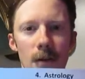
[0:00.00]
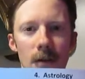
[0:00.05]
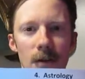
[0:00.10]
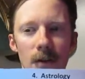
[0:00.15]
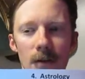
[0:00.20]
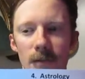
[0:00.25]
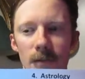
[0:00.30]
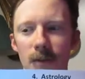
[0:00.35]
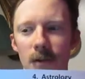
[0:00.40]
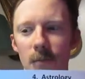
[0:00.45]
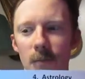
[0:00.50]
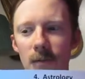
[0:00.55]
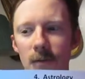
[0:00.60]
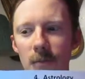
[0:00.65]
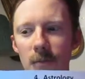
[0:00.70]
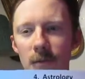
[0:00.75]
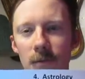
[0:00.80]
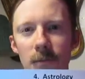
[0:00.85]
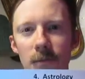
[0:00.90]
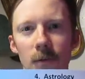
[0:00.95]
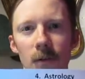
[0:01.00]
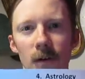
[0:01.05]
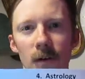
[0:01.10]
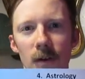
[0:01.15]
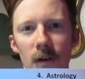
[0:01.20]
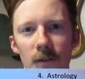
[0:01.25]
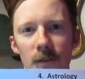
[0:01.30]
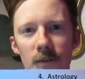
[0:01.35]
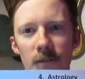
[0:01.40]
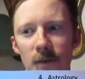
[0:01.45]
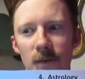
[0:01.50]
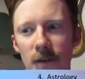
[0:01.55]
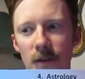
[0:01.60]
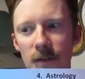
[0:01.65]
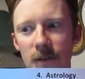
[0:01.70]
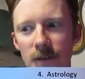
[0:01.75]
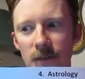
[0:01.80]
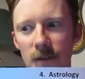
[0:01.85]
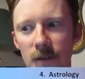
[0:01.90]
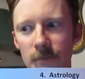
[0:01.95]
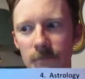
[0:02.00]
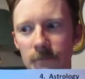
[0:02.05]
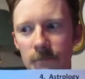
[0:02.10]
Example number 4, astrology.